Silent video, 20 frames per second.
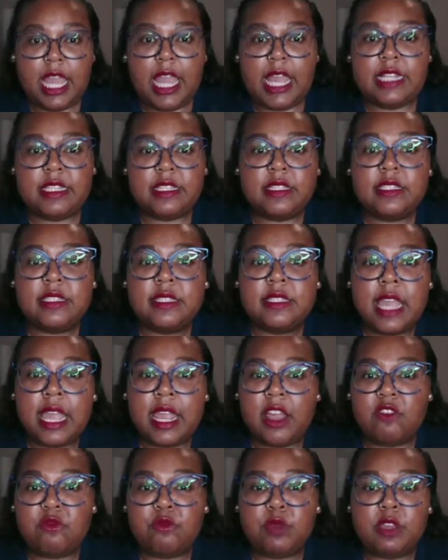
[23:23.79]
It's a
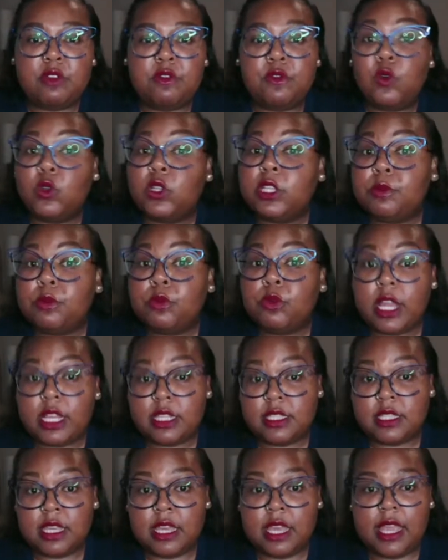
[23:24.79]
state of being fully
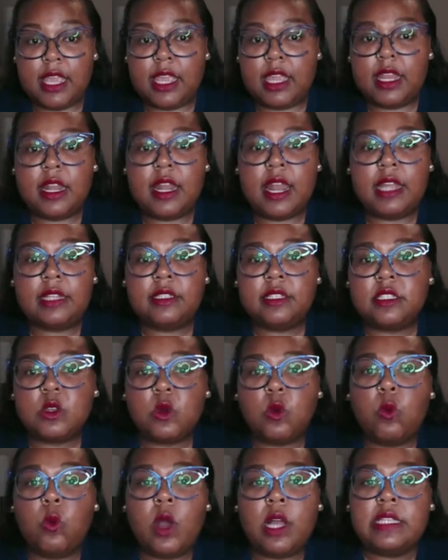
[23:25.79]
present and connected to
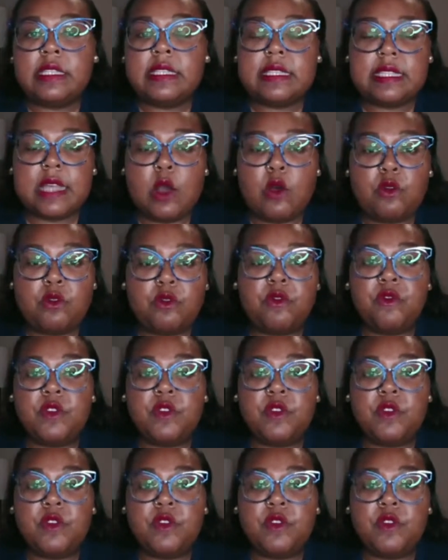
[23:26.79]
oneself